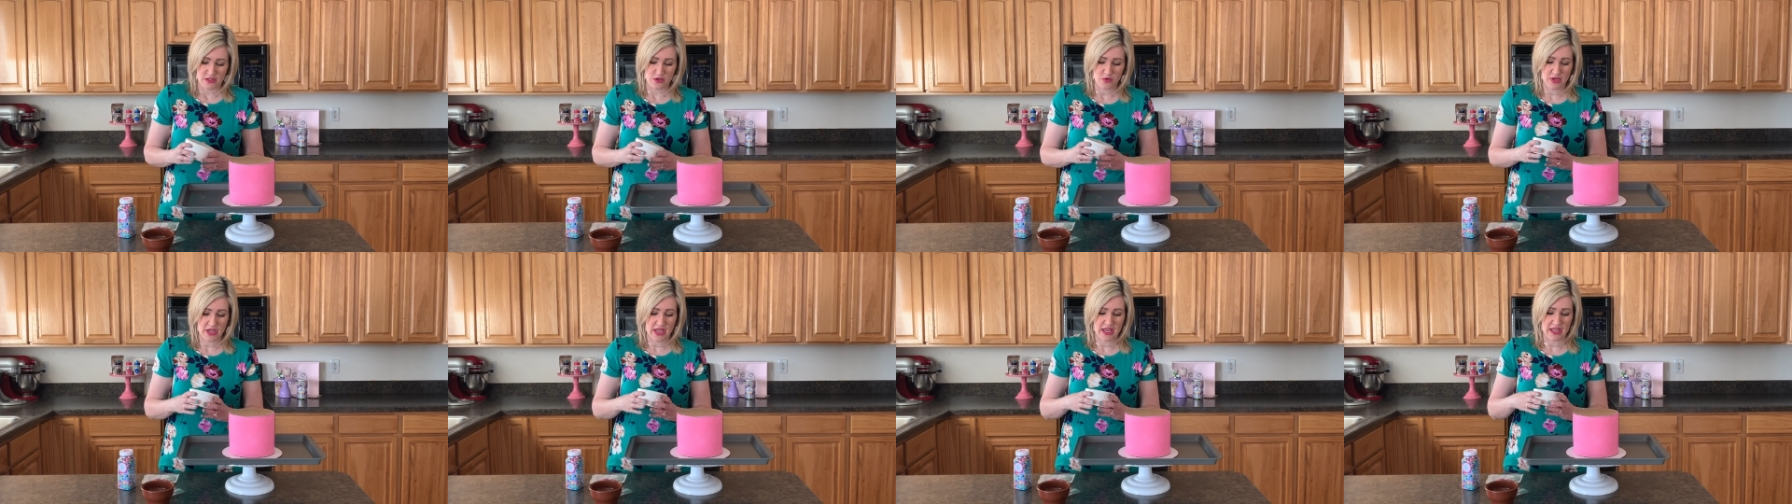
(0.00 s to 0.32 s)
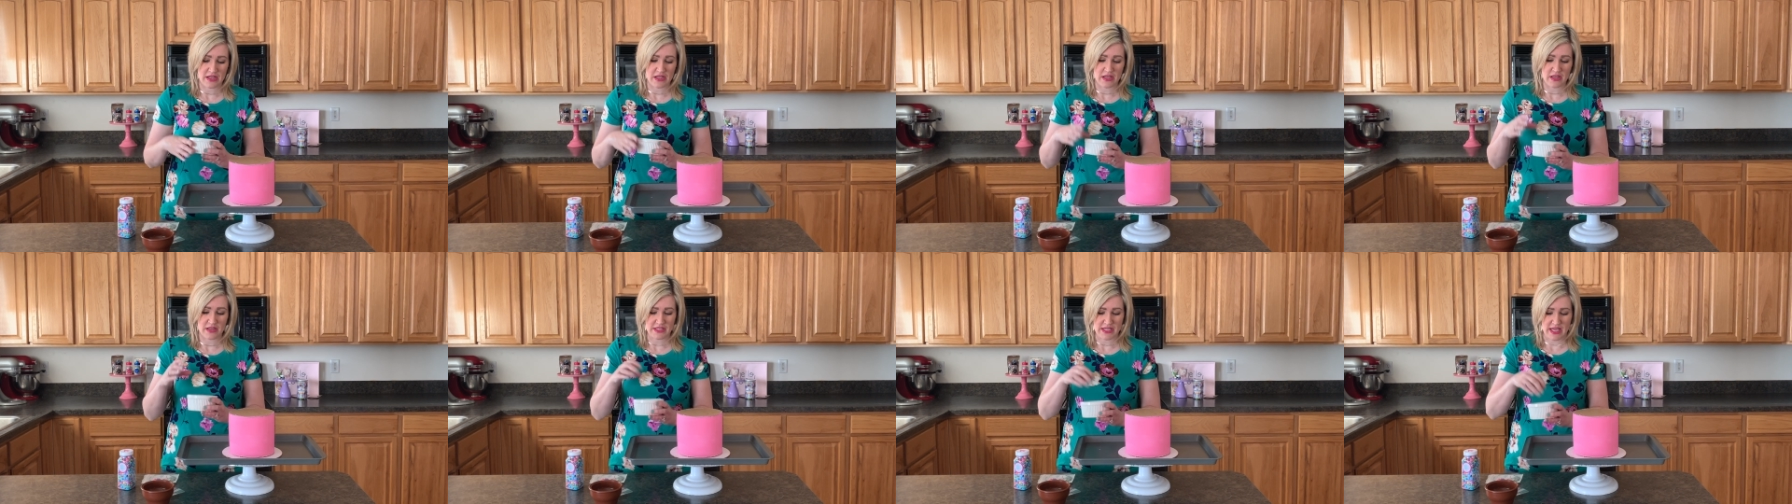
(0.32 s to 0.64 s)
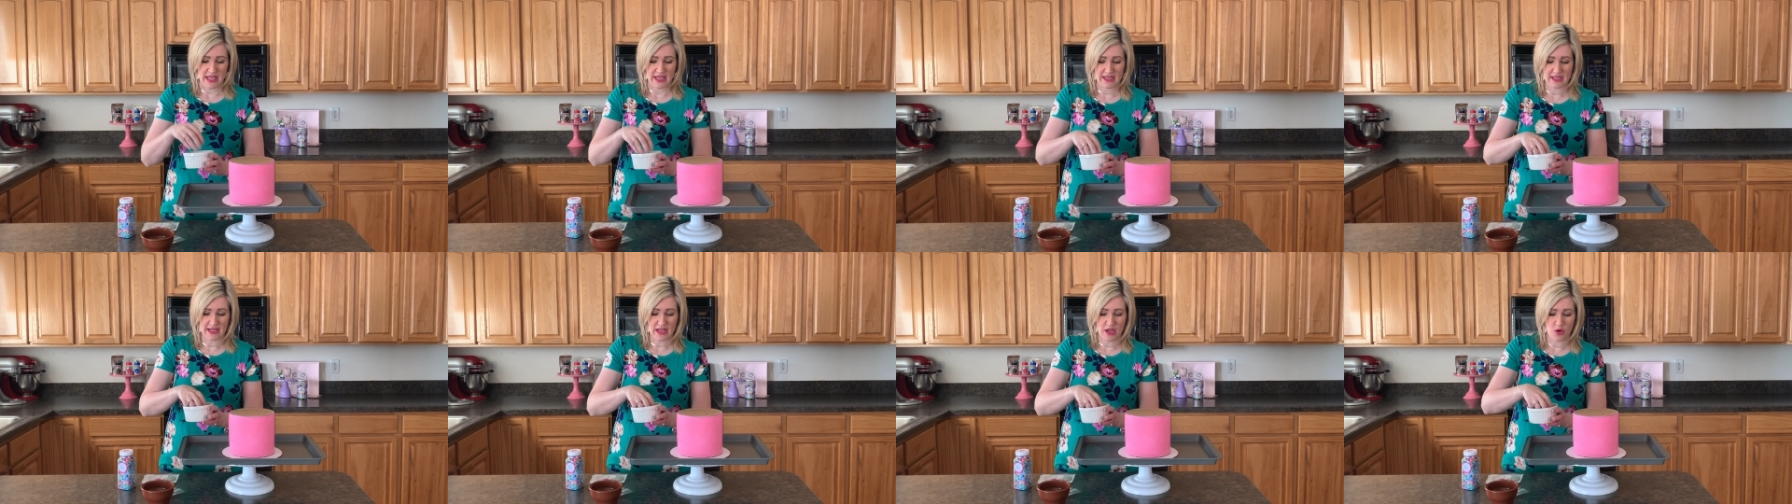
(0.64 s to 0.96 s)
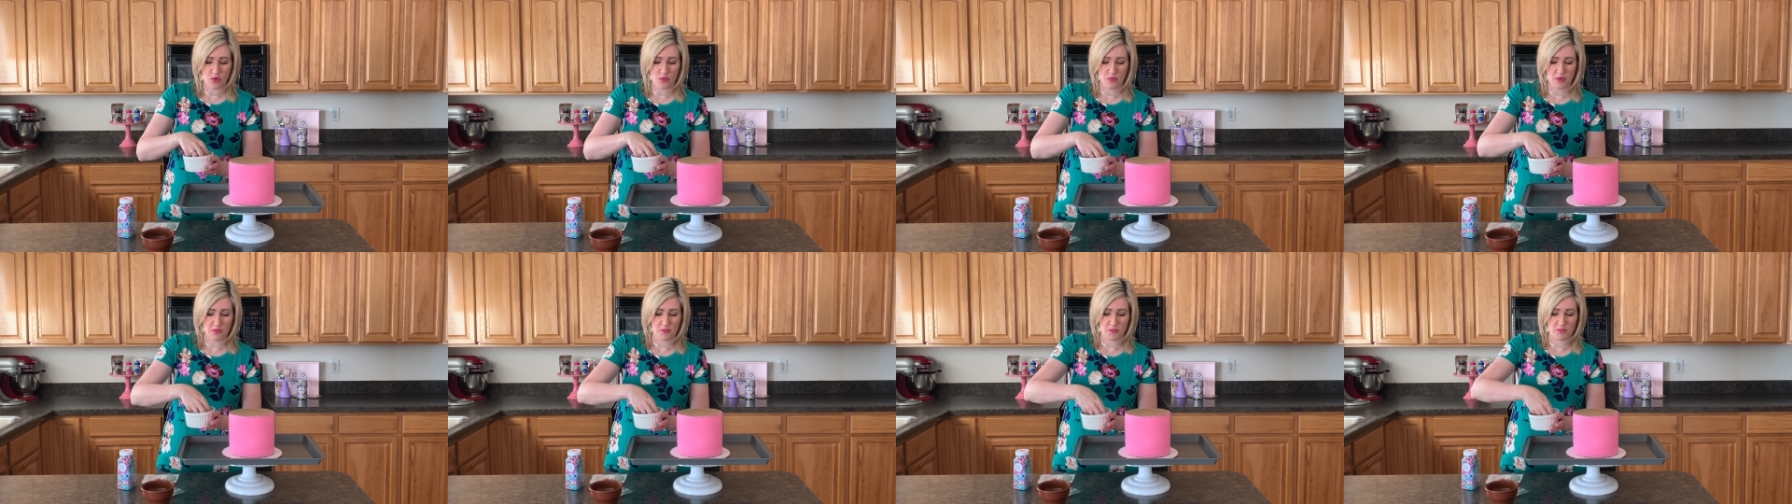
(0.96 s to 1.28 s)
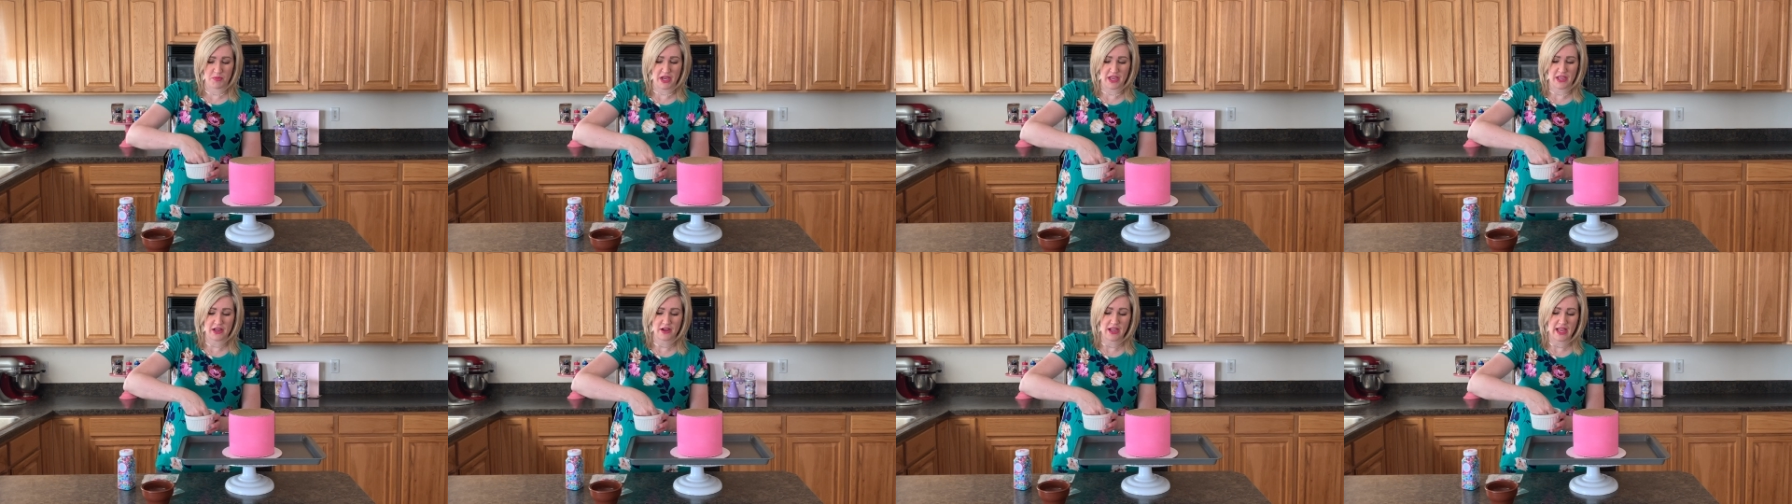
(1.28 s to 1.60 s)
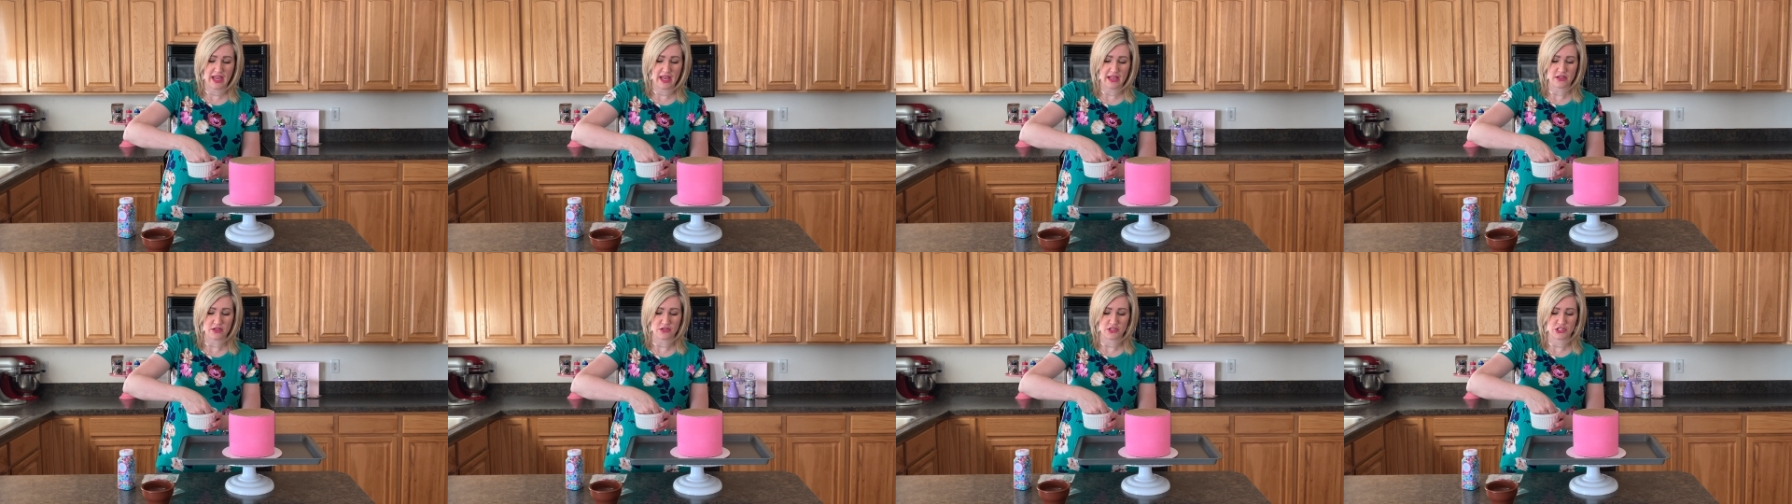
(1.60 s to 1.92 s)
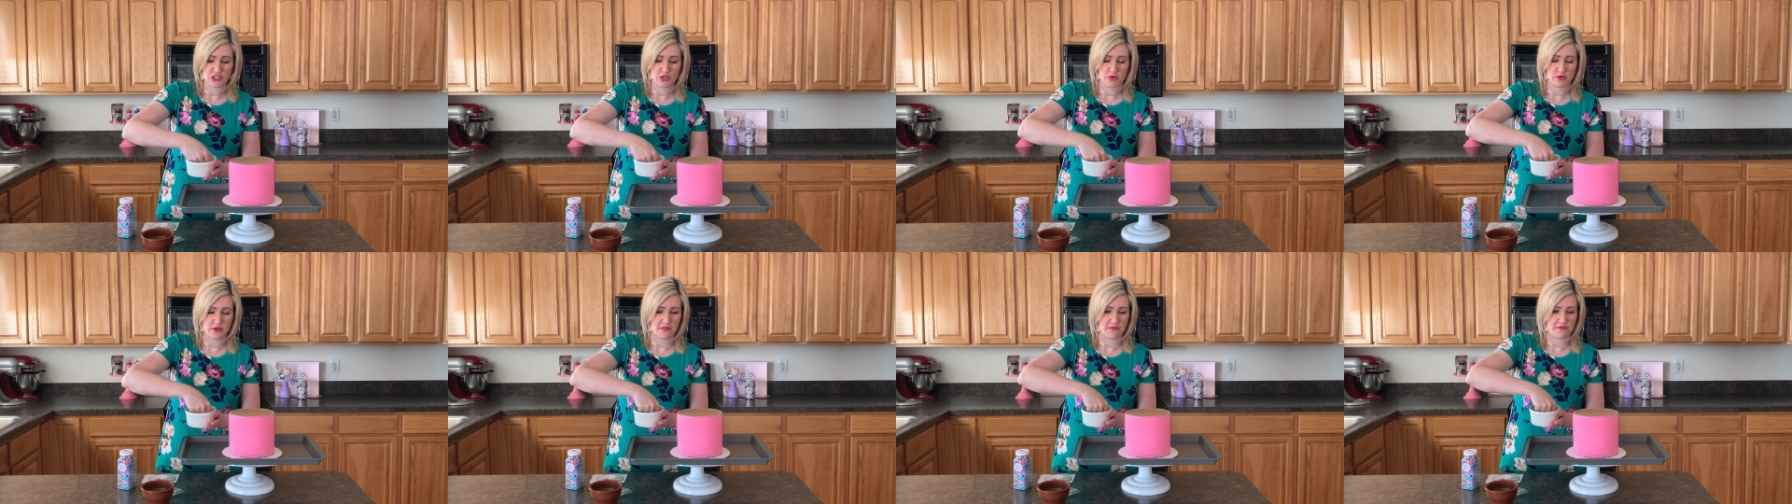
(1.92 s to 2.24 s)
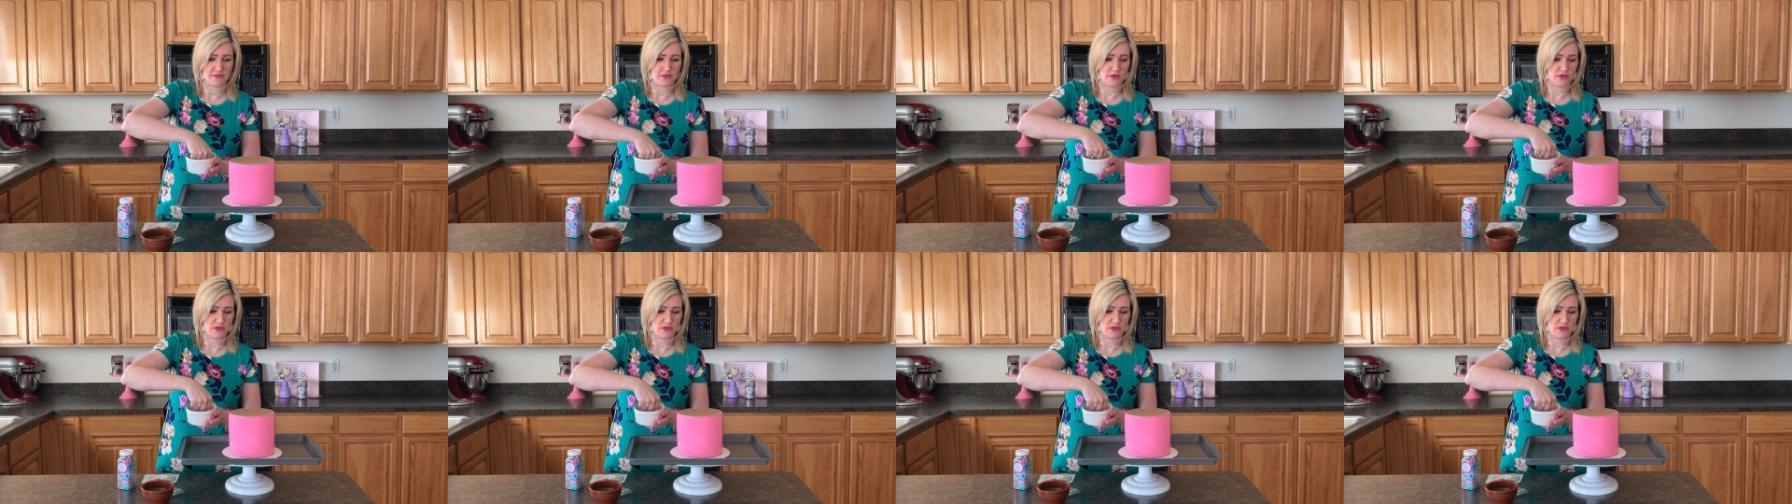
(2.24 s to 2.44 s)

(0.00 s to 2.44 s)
can take it out by your hand. I'll show you a few